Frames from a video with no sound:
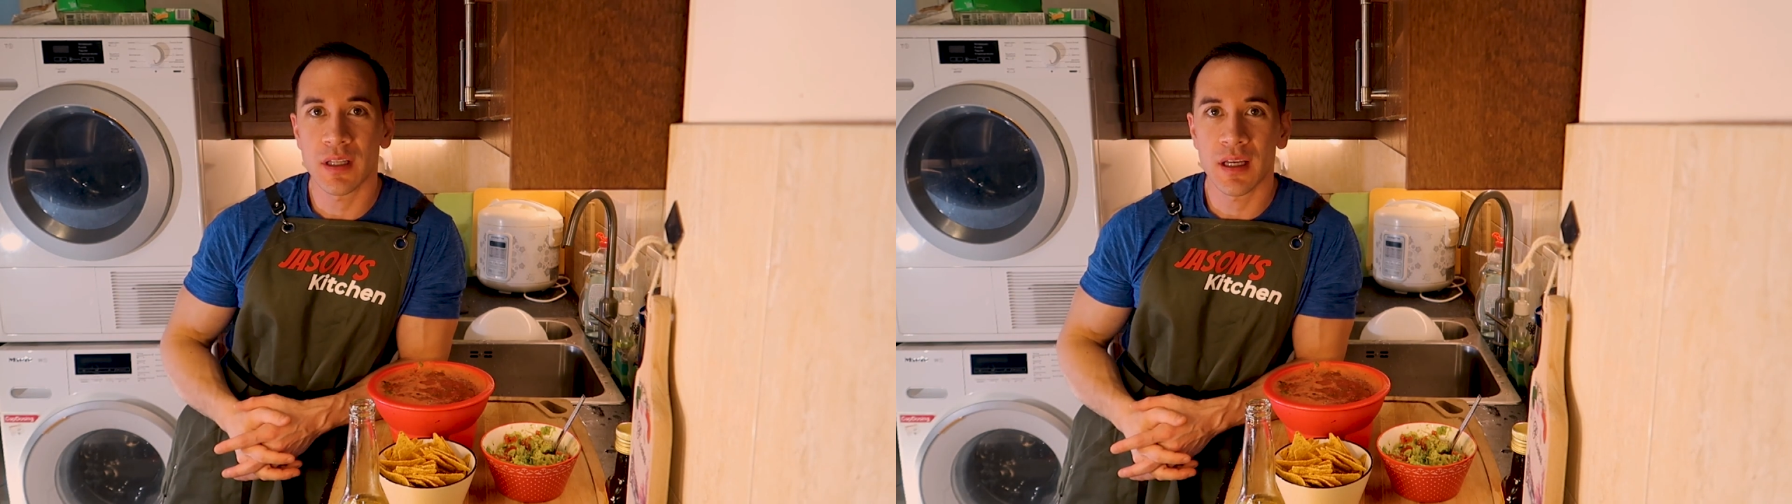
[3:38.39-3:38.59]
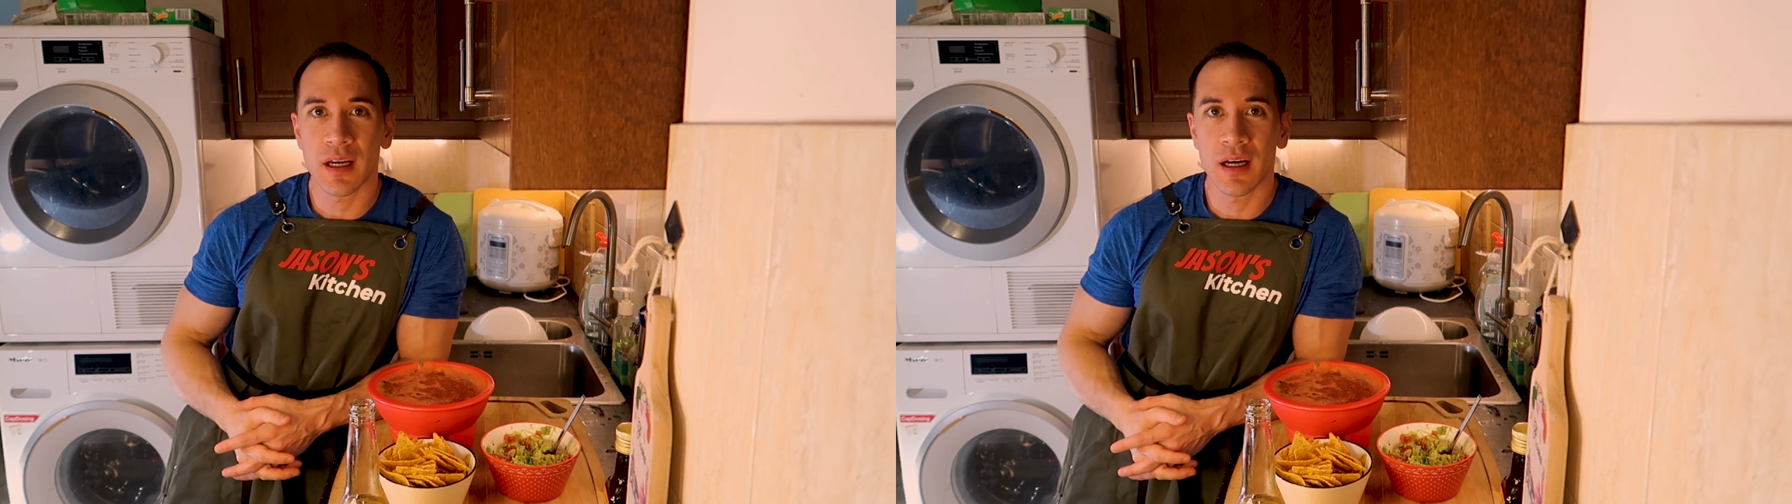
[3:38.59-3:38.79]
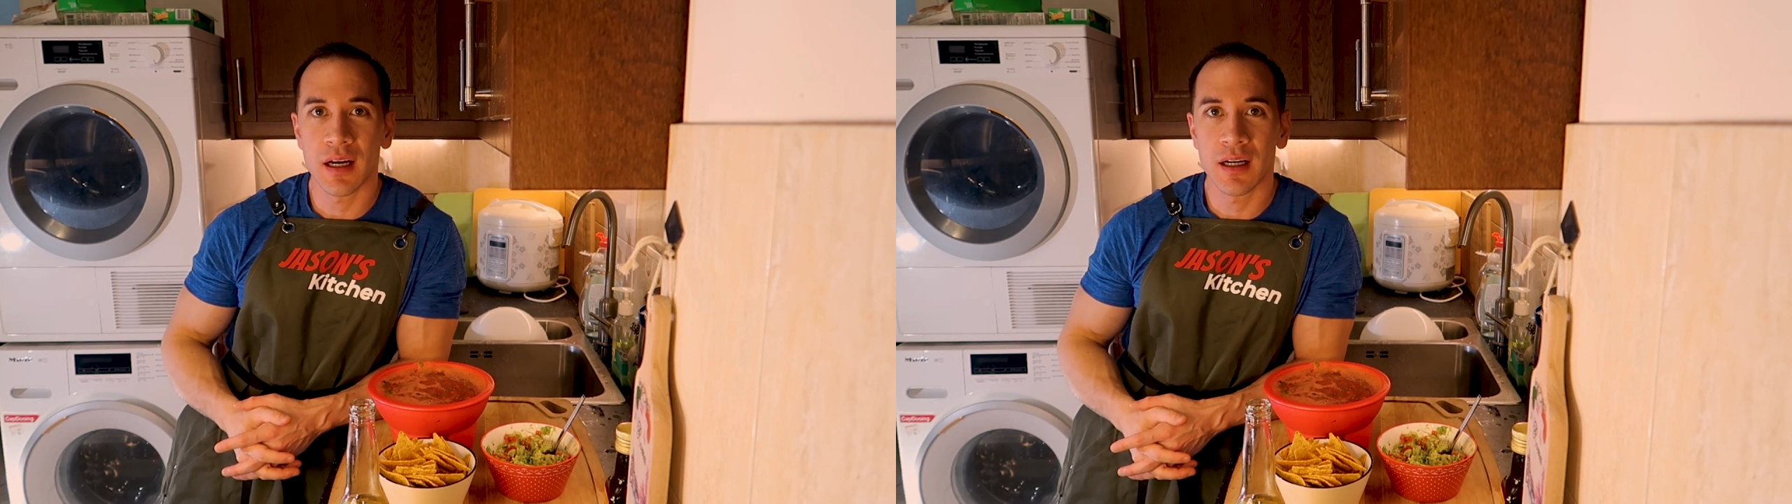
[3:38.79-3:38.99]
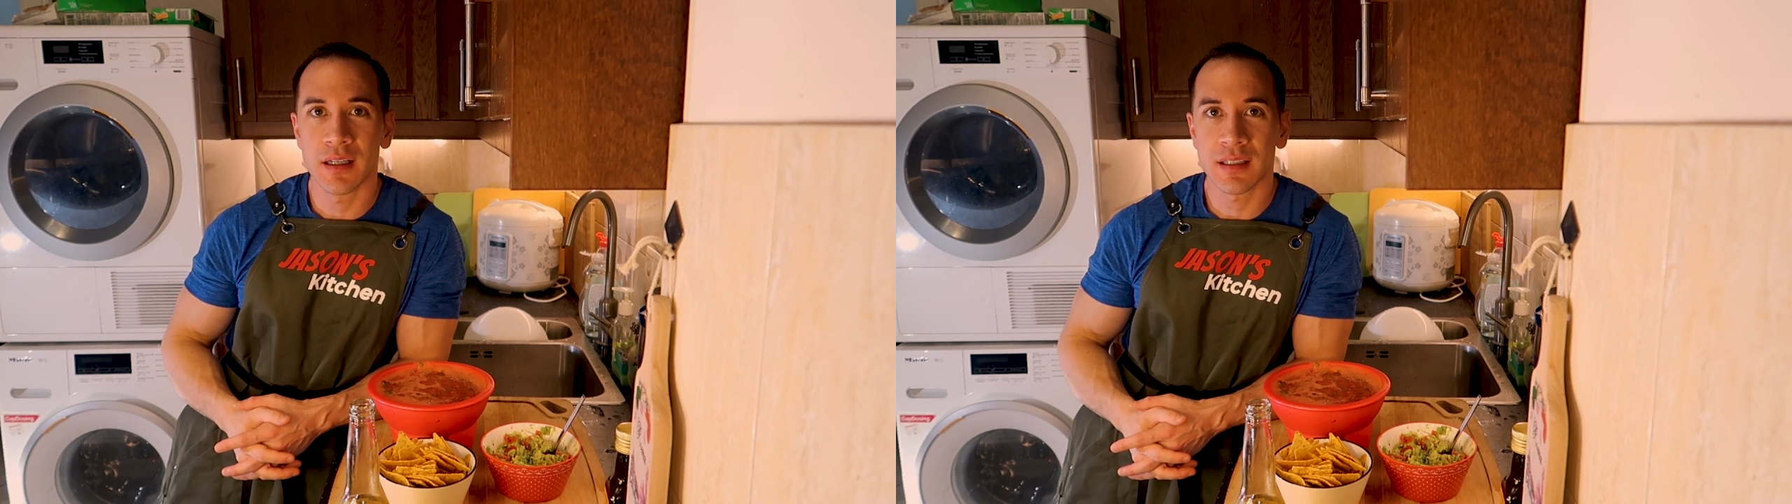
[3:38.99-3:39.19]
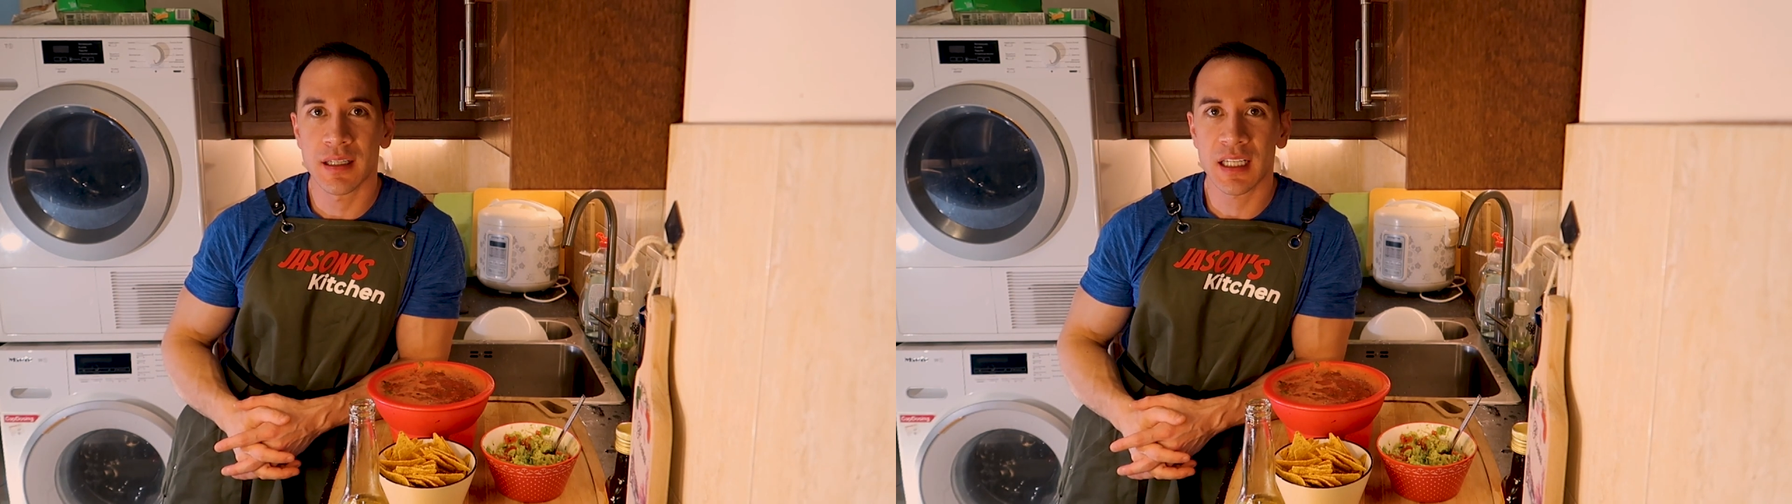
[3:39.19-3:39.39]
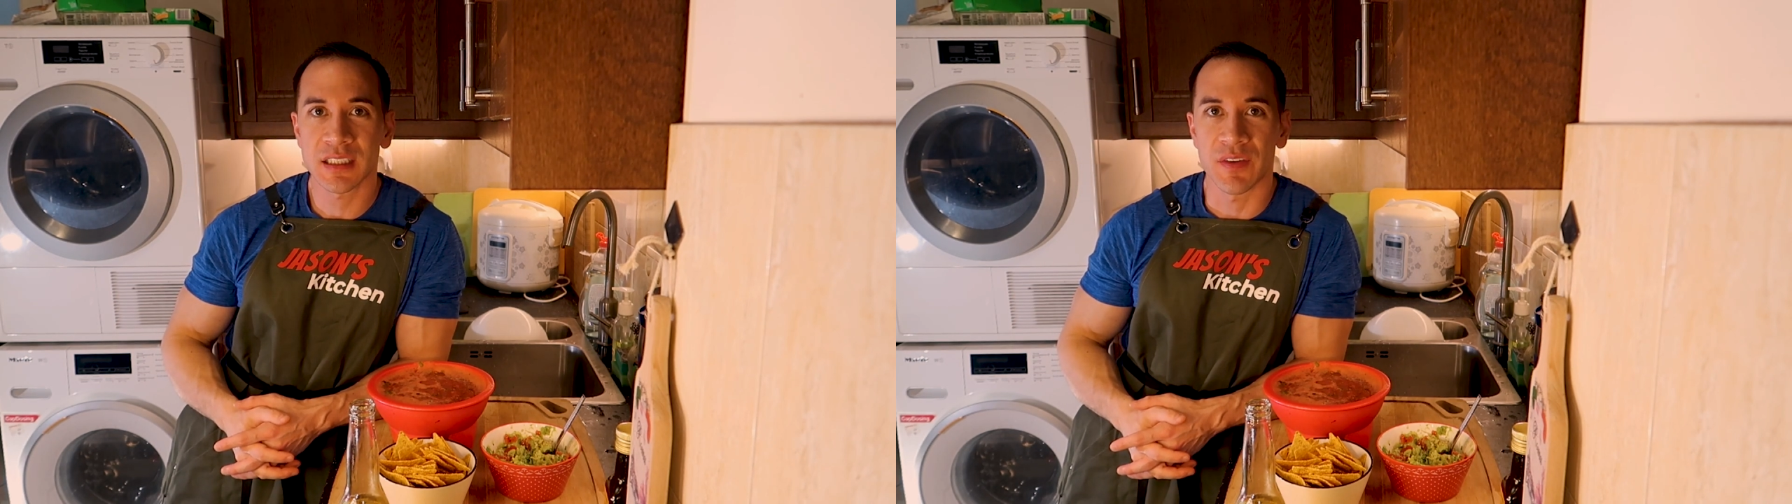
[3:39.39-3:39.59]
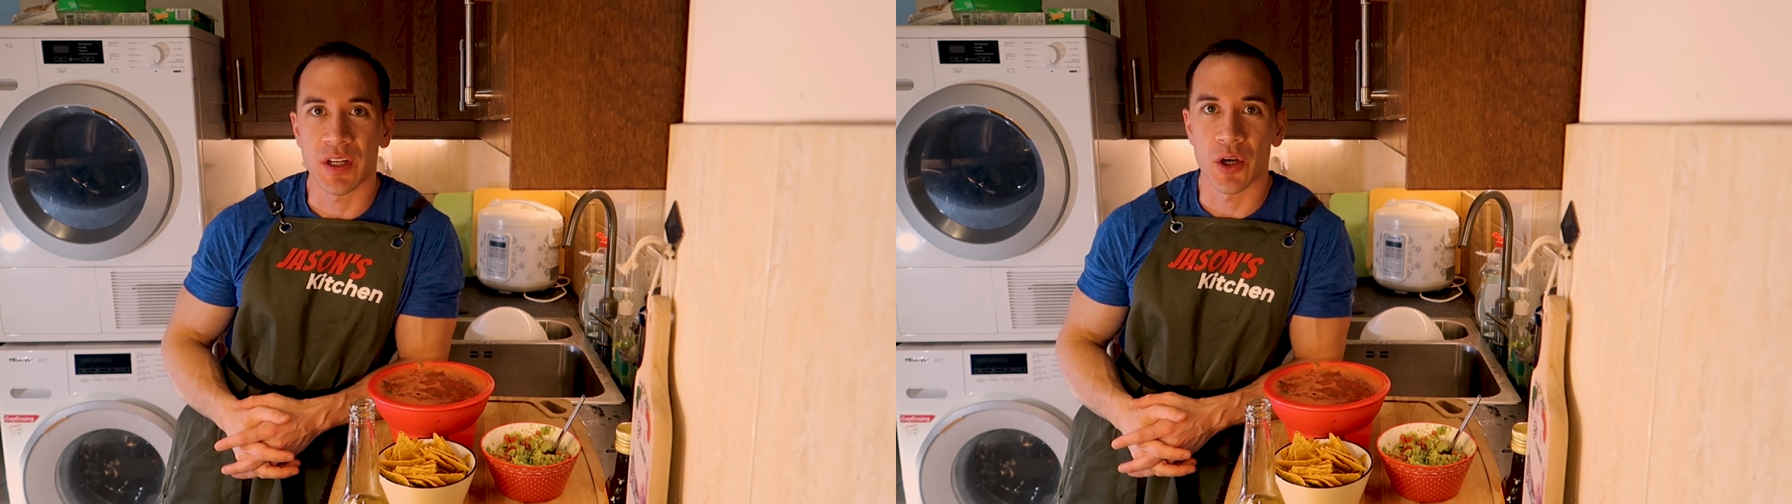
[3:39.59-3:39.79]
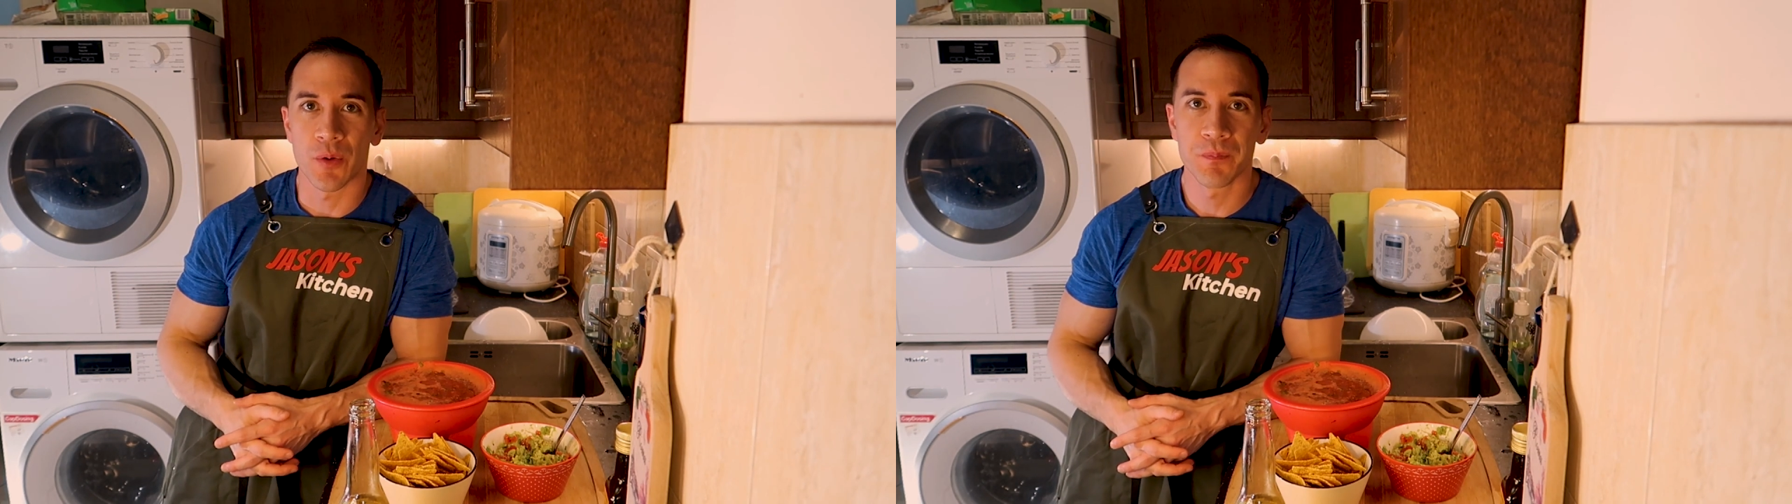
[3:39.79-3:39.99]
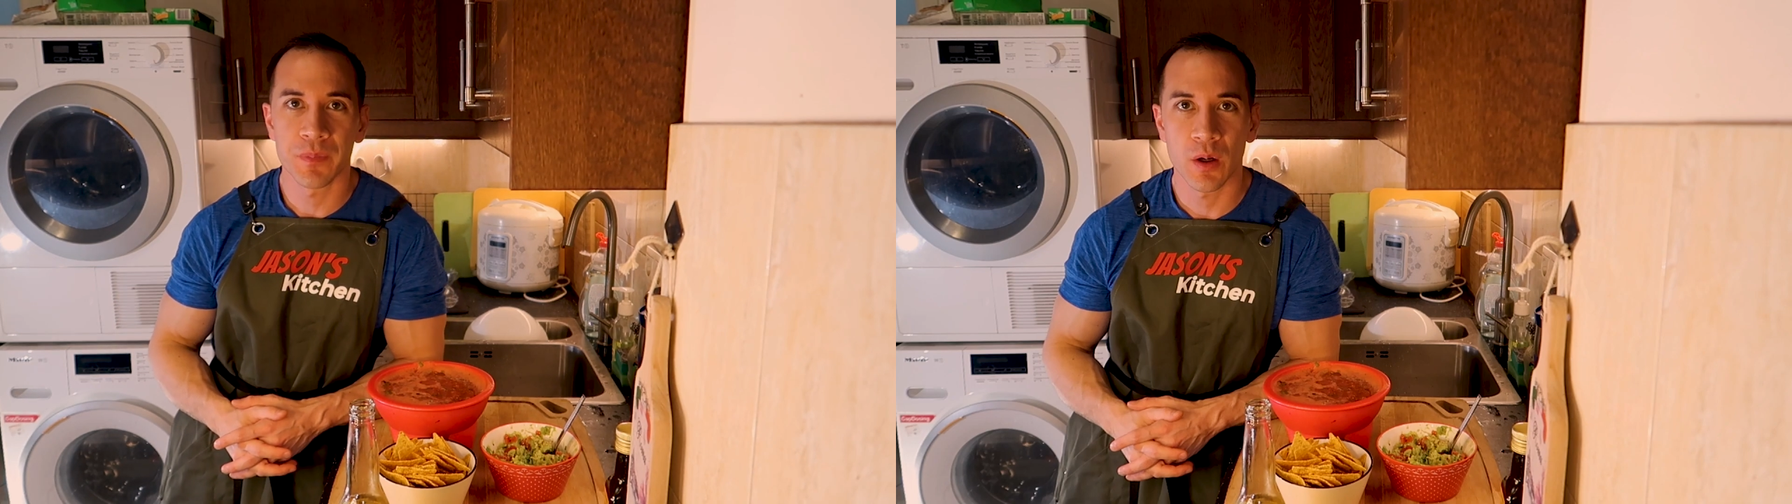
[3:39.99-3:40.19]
the next video